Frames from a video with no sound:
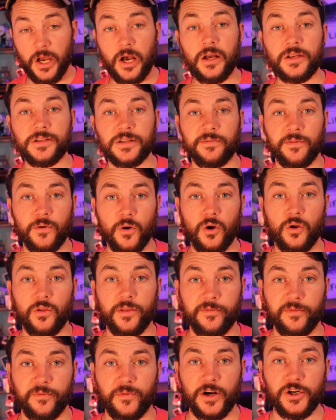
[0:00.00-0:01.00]
because of all
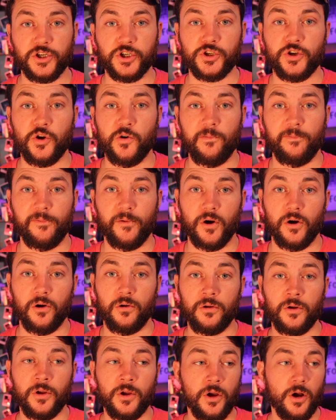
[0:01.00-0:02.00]
the fresh
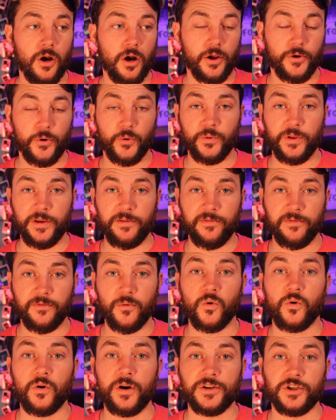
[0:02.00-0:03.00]
snowfall on only
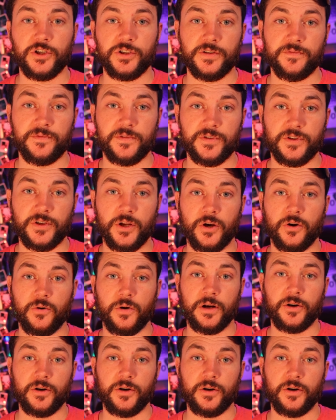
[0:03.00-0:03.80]
four inches of snow.